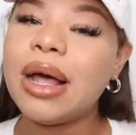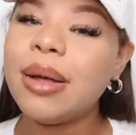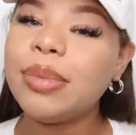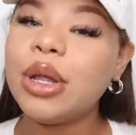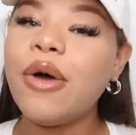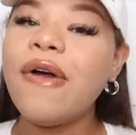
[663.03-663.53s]
I
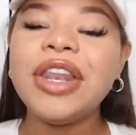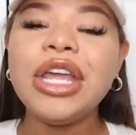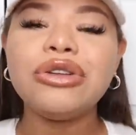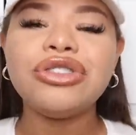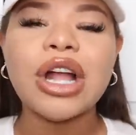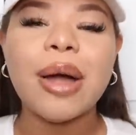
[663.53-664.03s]
upload.
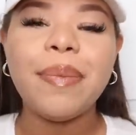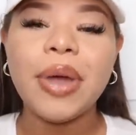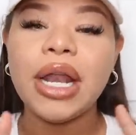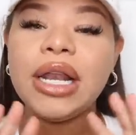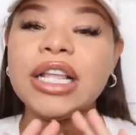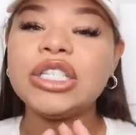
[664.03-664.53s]
Videos
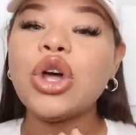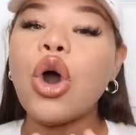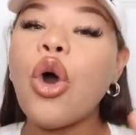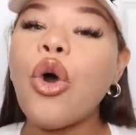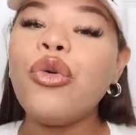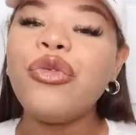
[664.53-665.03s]
dropping this
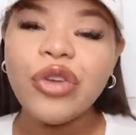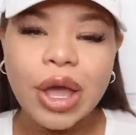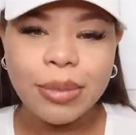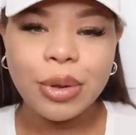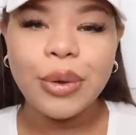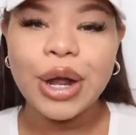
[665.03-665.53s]
whole
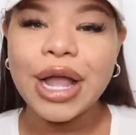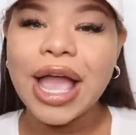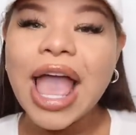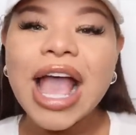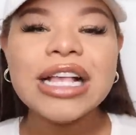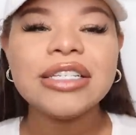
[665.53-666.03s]

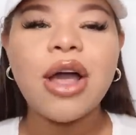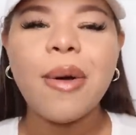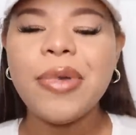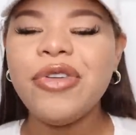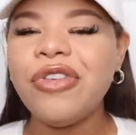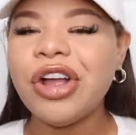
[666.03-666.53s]
February. It's
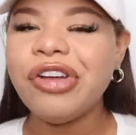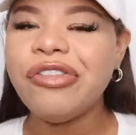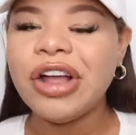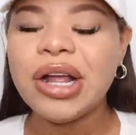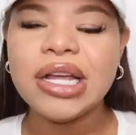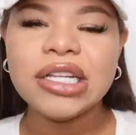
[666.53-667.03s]
gonna be very,
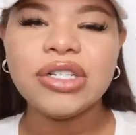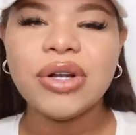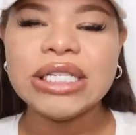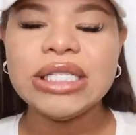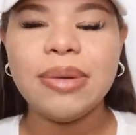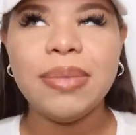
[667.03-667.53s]
very
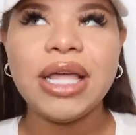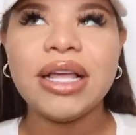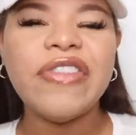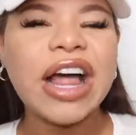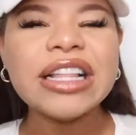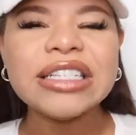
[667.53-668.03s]
interesting
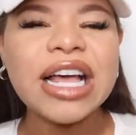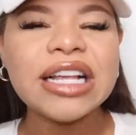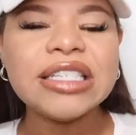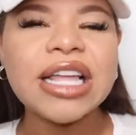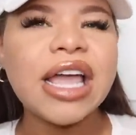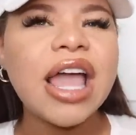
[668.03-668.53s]
because
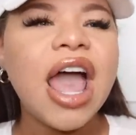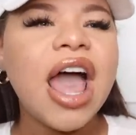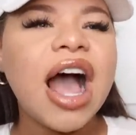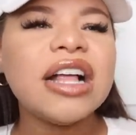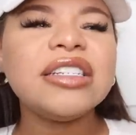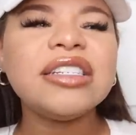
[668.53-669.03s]
Valentine's Day,
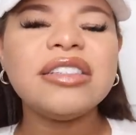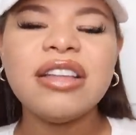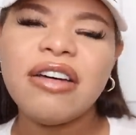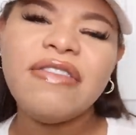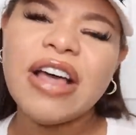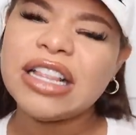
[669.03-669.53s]
I just
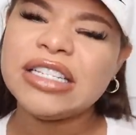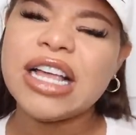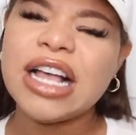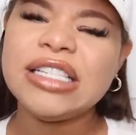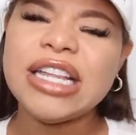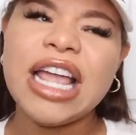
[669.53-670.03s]
love
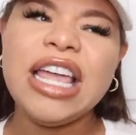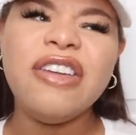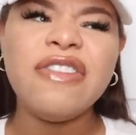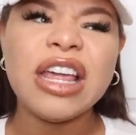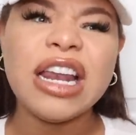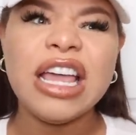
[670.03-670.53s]
Valentine's Day.
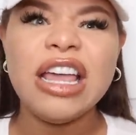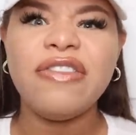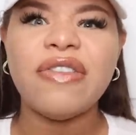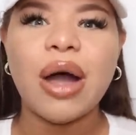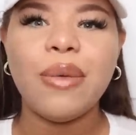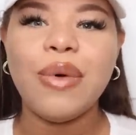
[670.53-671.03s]
Even
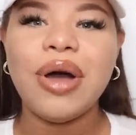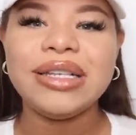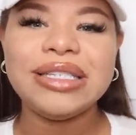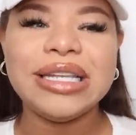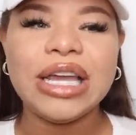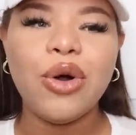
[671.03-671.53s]
if I
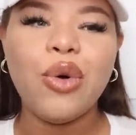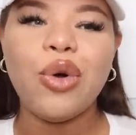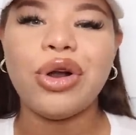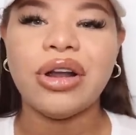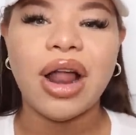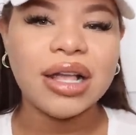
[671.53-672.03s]
was single
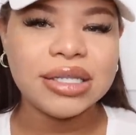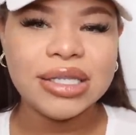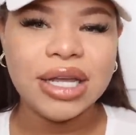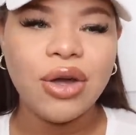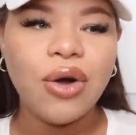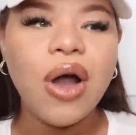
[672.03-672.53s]
or not
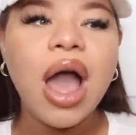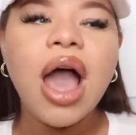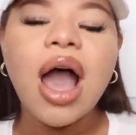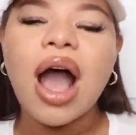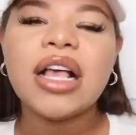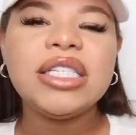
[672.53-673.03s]
single,
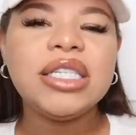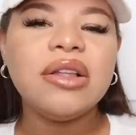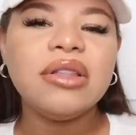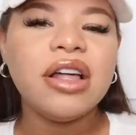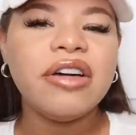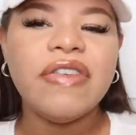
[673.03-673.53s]
I
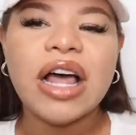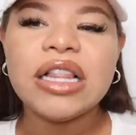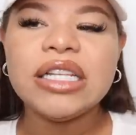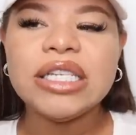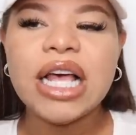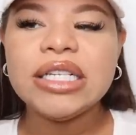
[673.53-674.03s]
still love
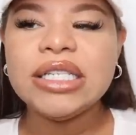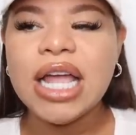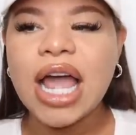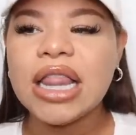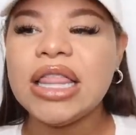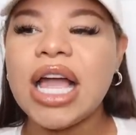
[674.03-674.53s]
Valentine's
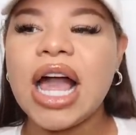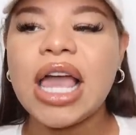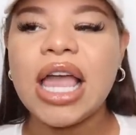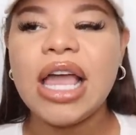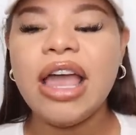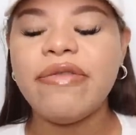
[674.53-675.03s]
Day. I think I
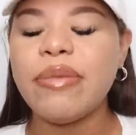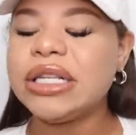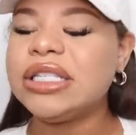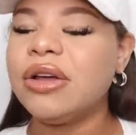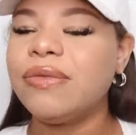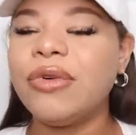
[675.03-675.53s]
could gift
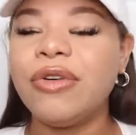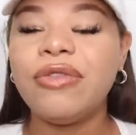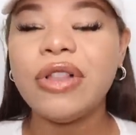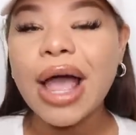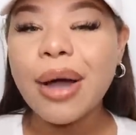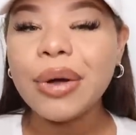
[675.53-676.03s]
myself with
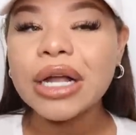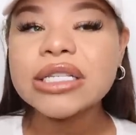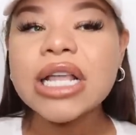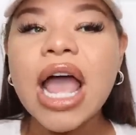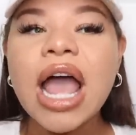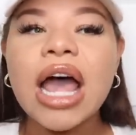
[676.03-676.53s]
flowers.
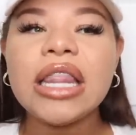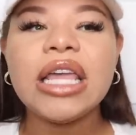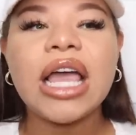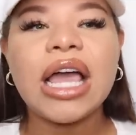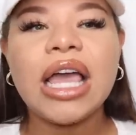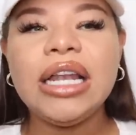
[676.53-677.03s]
I
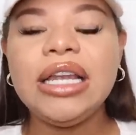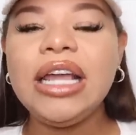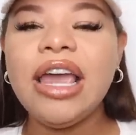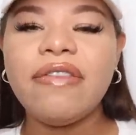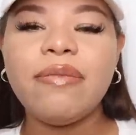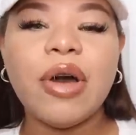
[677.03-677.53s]
think I could
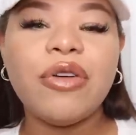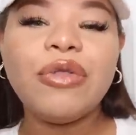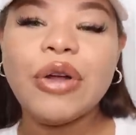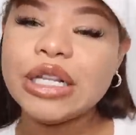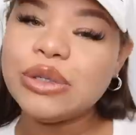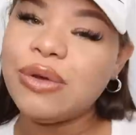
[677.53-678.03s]
gift my
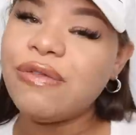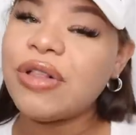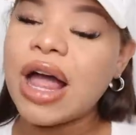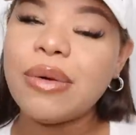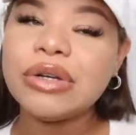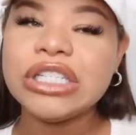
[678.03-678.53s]
friends with
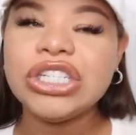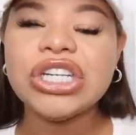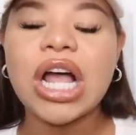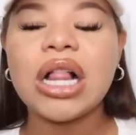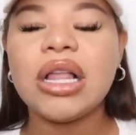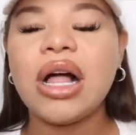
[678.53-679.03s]
flowers and
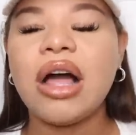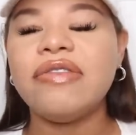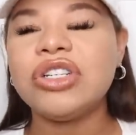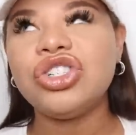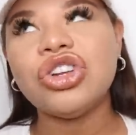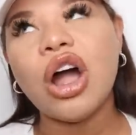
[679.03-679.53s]
chocolate
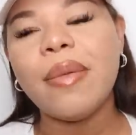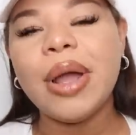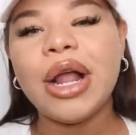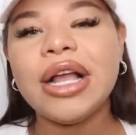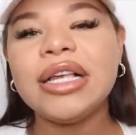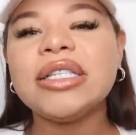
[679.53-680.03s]
covered
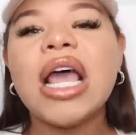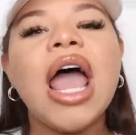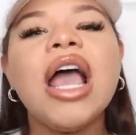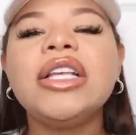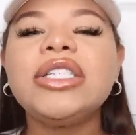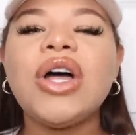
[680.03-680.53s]
strawberries.
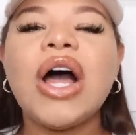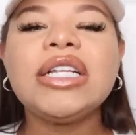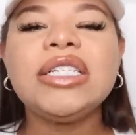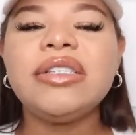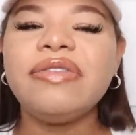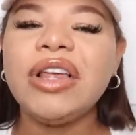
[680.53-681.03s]
So I
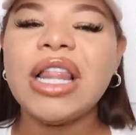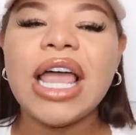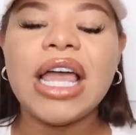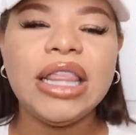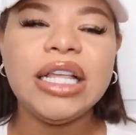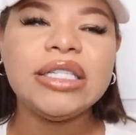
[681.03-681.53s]
just feel
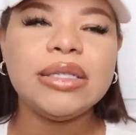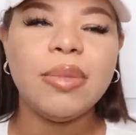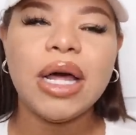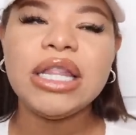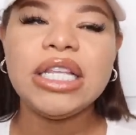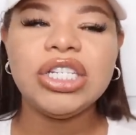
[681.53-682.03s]
like this
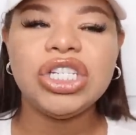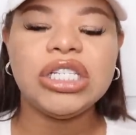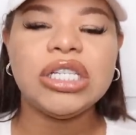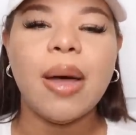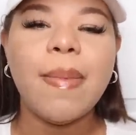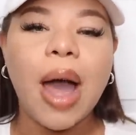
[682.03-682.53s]
month is
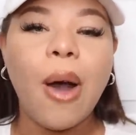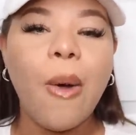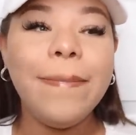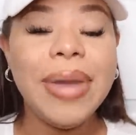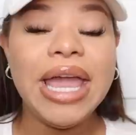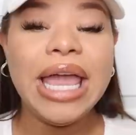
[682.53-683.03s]
just
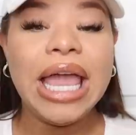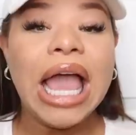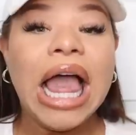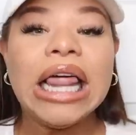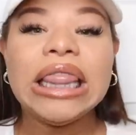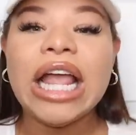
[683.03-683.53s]
about me,
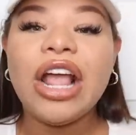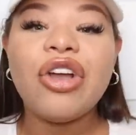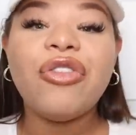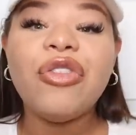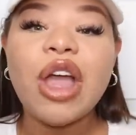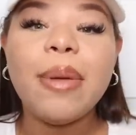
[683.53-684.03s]
like
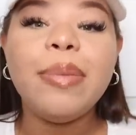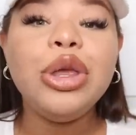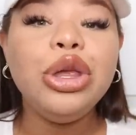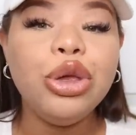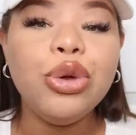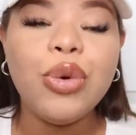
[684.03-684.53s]

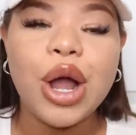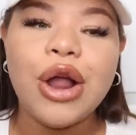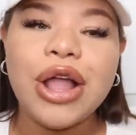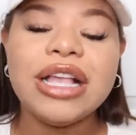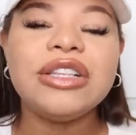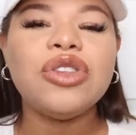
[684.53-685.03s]

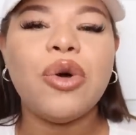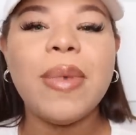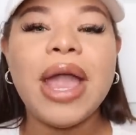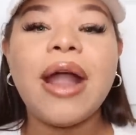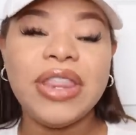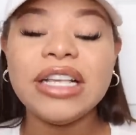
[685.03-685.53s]
February. So
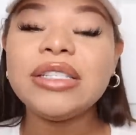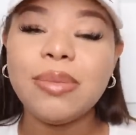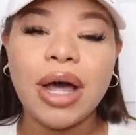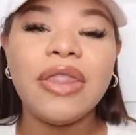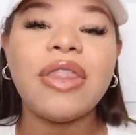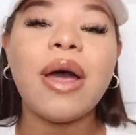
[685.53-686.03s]
make this
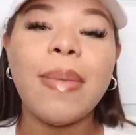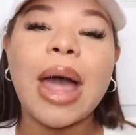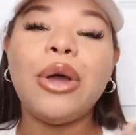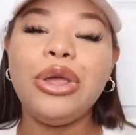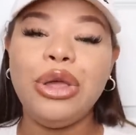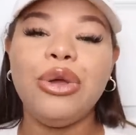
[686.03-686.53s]
month
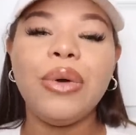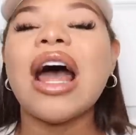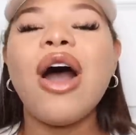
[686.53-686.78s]
about you.